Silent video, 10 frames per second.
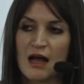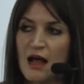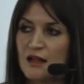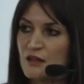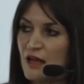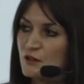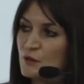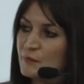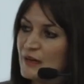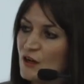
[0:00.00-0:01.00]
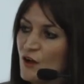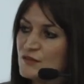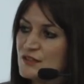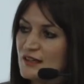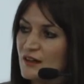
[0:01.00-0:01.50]
I'll come back
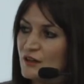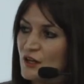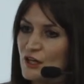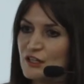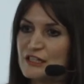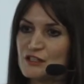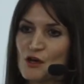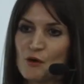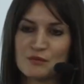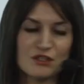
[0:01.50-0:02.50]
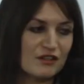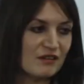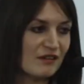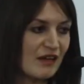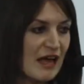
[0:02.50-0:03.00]
on to early
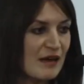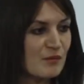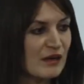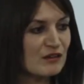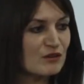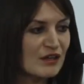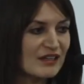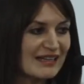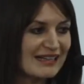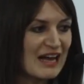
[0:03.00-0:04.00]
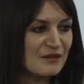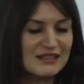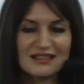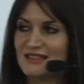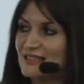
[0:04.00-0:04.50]
adoption when I look at the
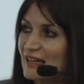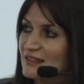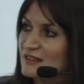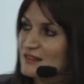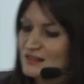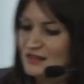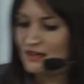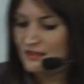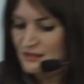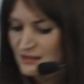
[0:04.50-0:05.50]
accounting standards side.